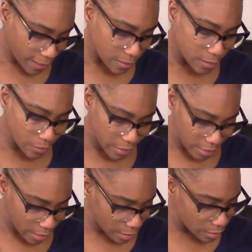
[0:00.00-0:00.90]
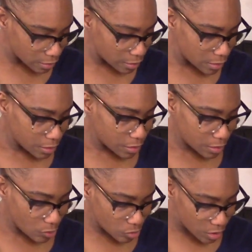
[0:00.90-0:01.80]
so yeah
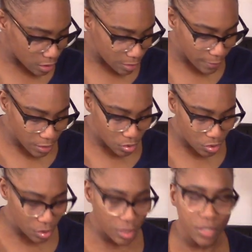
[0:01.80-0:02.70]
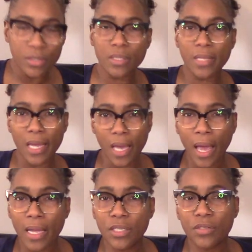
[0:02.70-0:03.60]
so just make sure you stay
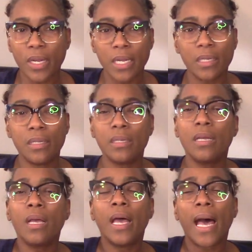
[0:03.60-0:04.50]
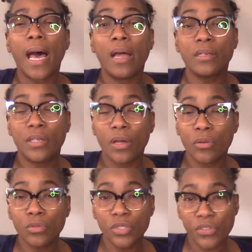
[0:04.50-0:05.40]
hydrated
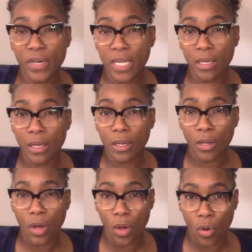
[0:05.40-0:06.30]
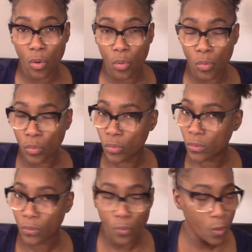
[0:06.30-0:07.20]
don't drink cold
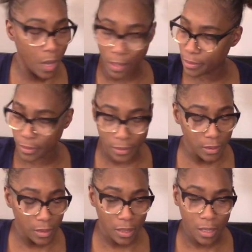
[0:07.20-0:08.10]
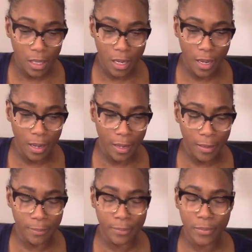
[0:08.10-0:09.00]
water.
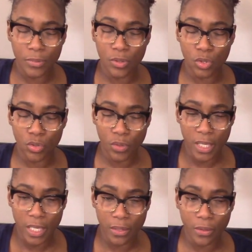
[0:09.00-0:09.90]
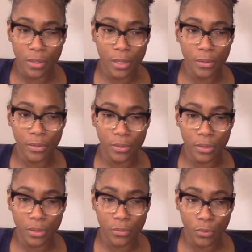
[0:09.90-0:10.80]
Um, drink
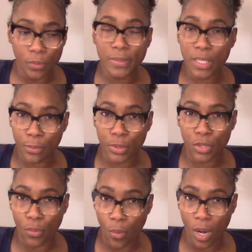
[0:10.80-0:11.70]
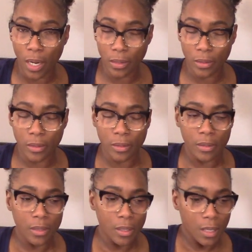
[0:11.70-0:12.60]
the room temperature water.
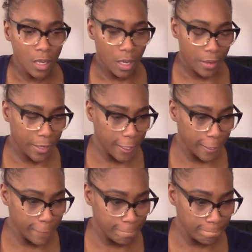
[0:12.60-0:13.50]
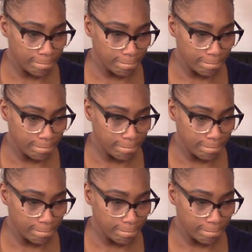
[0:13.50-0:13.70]
Um,